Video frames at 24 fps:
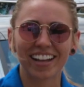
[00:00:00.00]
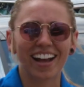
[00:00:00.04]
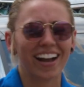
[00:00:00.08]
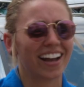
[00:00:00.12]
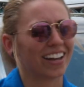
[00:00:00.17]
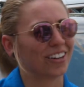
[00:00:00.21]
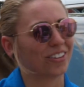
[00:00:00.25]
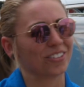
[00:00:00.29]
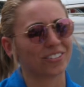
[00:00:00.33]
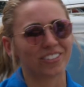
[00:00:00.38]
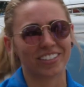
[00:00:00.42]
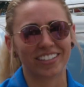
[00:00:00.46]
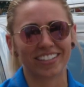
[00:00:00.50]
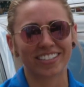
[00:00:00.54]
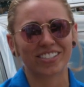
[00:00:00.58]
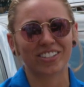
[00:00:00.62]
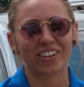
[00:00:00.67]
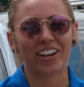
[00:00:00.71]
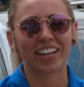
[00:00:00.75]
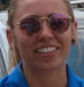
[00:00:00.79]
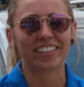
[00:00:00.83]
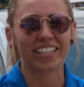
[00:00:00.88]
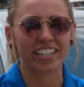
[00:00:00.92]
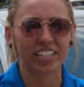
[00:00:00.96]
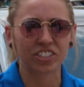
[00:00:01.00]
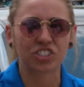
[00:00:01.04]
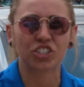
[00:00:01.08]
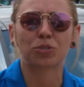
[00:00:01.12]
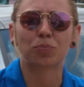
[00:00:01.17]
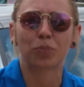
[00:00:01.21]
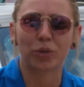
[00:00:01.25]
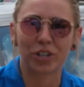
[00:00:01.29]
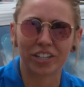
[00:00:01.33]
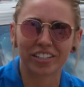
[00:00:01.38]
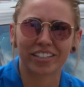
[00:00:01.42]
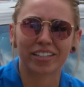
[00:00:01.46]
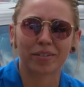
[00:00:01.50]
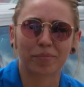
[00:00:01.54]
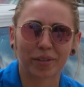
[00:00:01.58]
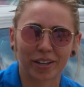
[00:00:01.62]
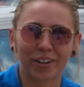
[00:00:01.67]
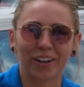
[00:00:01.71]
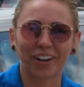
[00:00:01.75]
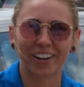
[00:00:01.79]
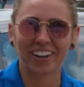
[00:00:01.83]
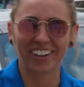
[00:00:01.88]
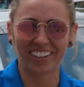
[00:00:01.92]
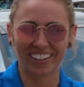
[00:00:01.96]
I don't think so. I think it's just breathing
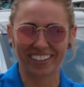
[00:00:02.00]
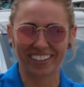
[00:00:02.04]
better.